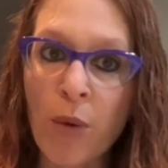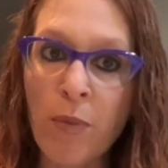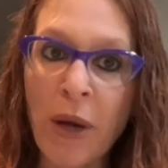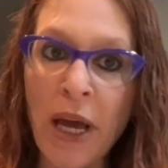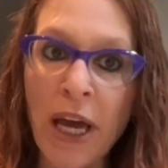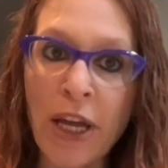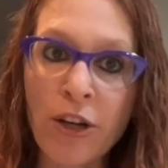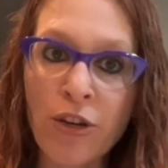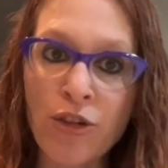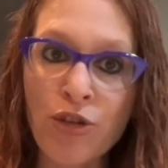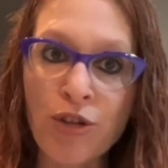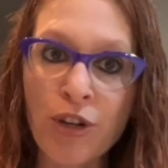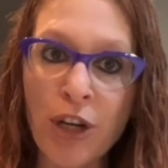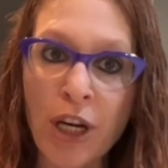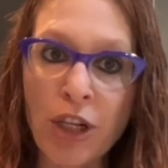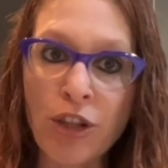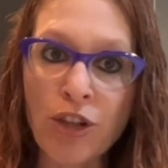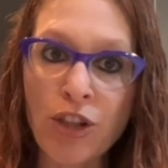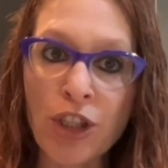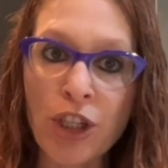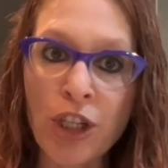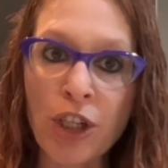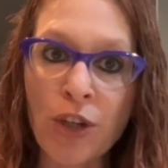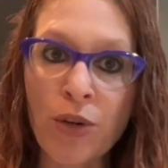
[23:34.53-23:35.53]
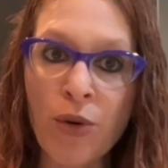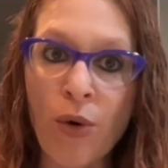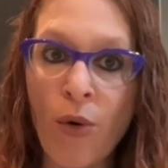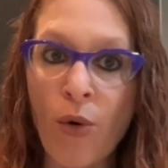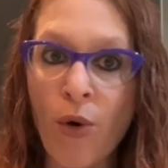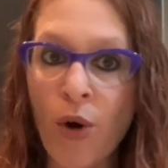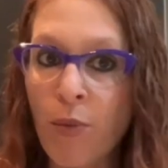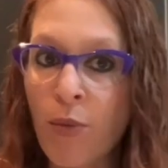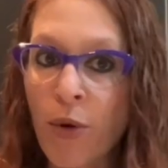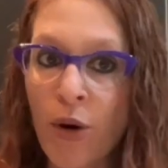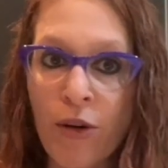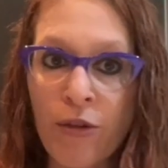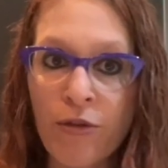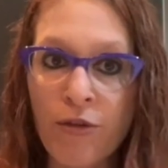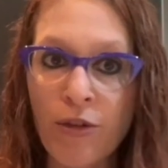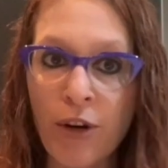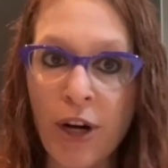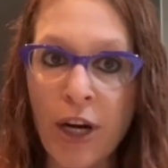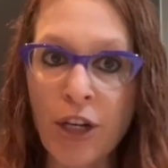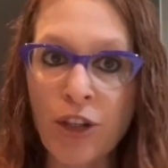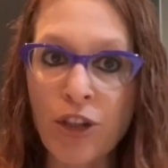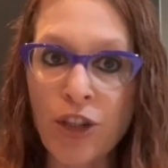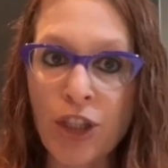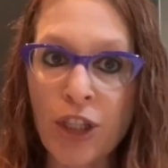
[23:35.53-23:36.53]
penetration or
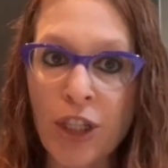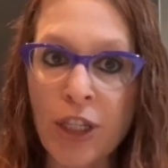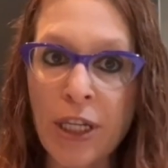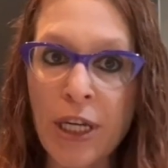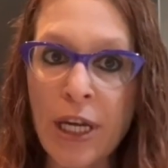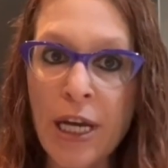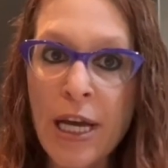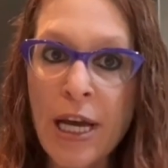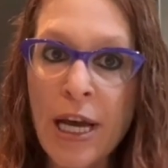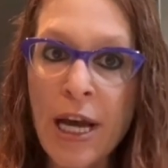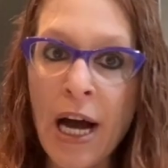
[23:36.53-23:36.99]
perforation